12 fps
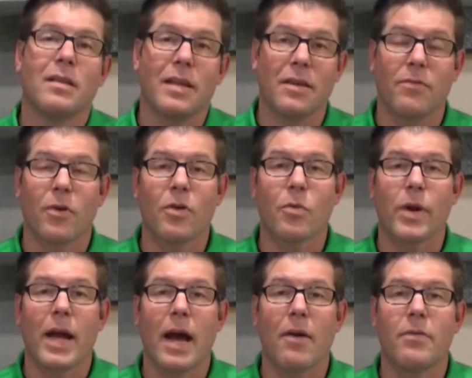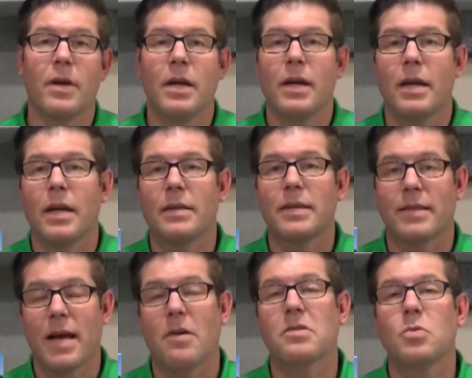The inverter we have it's a
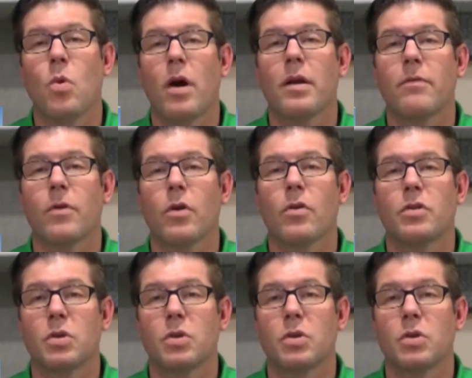thousand watt inverter,